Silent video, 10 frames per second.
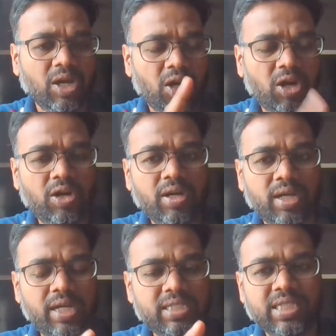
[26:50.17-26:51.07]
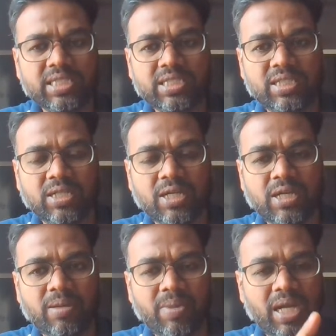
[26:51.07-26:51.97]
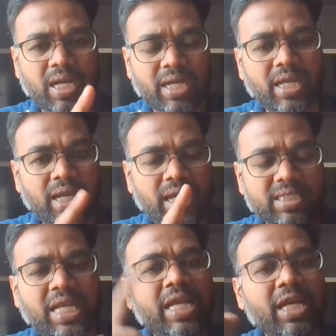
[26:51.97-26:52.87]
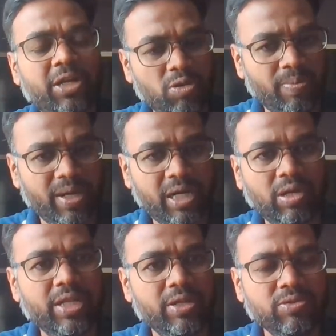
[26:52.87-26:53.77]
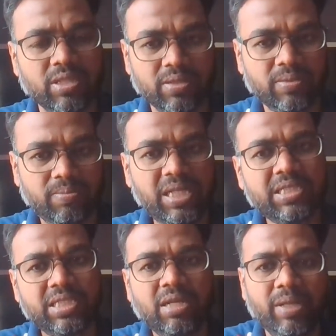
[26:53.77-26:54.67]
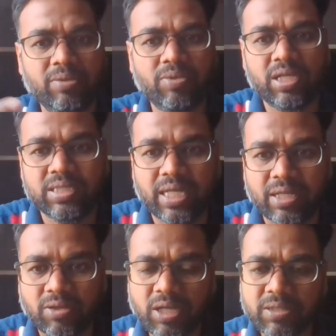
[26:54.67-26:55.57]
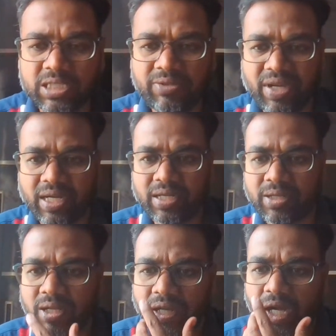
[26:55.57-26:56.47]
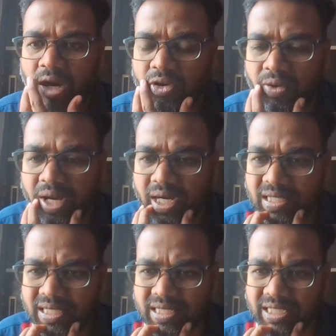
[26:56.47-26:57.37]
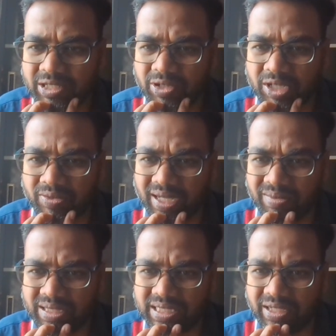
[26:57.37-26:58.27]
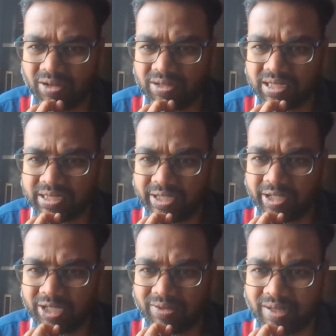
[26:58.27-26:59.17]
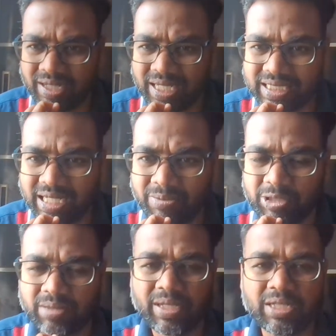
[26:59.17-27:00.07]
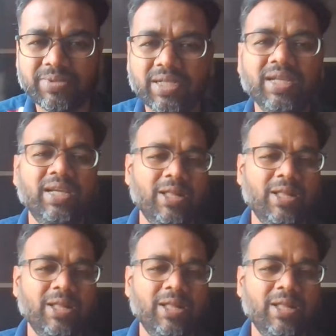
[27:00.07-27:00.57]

or it's just assigning it to a particular user. Please tell me what is that. Okay. GFACT, how to handle sensitive requirements and non-sensitive requirements in agile project management.